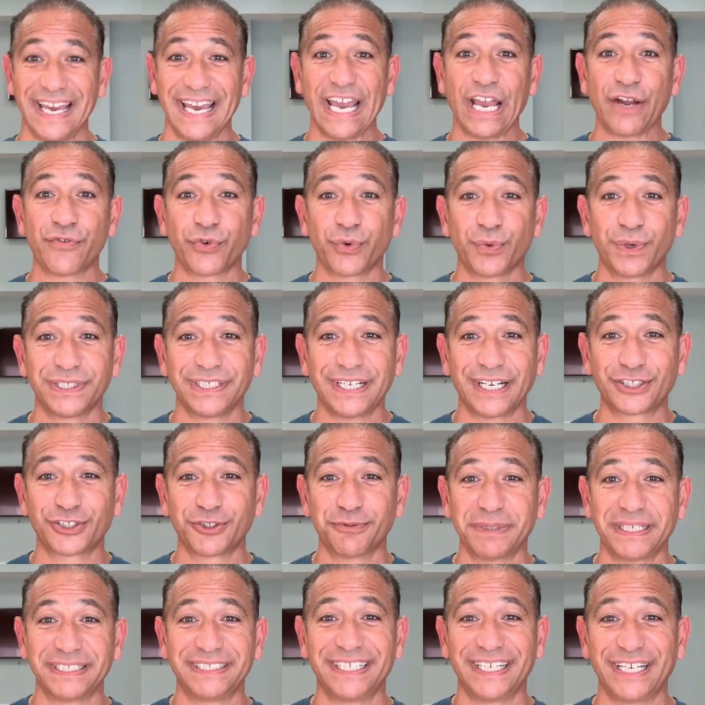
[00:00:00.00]
Hey everyone,
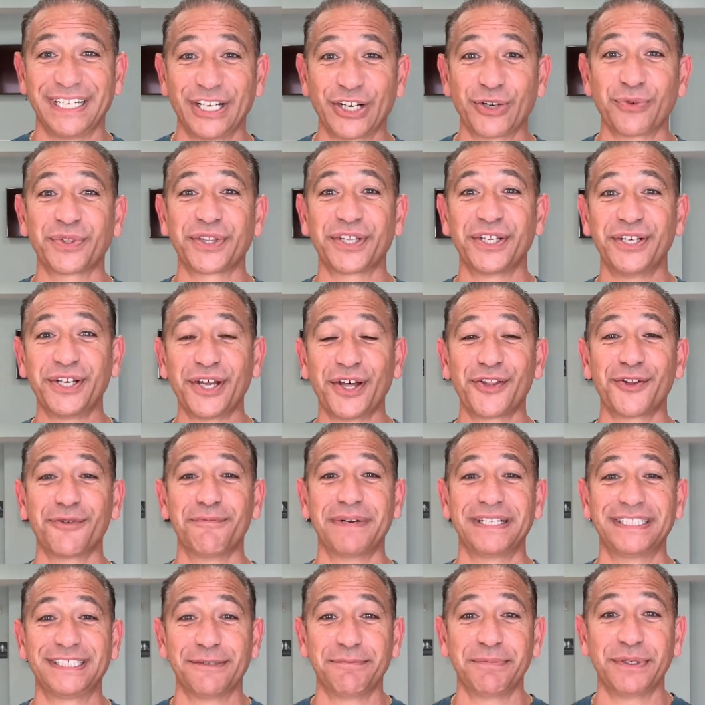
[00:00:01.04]
Dr. Menta here with another
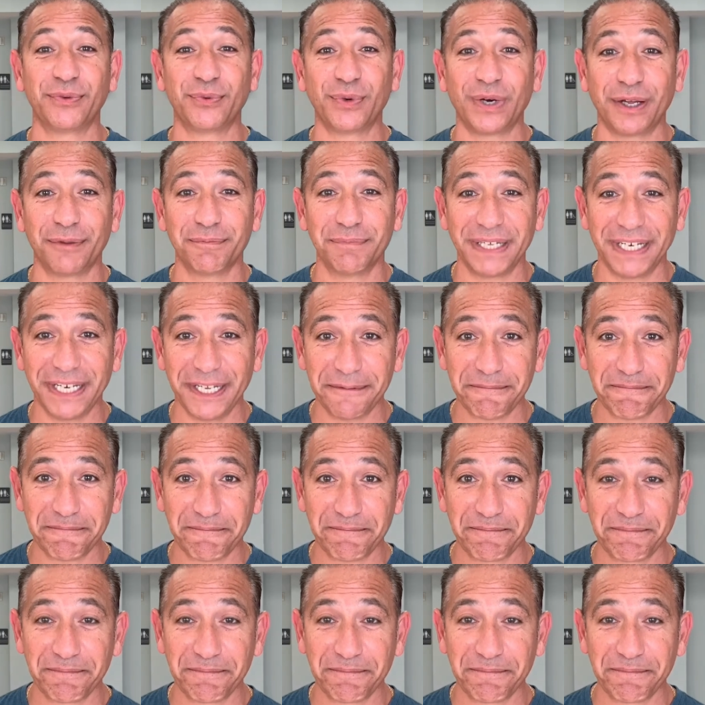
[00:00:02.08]
Menta Be Well Minute.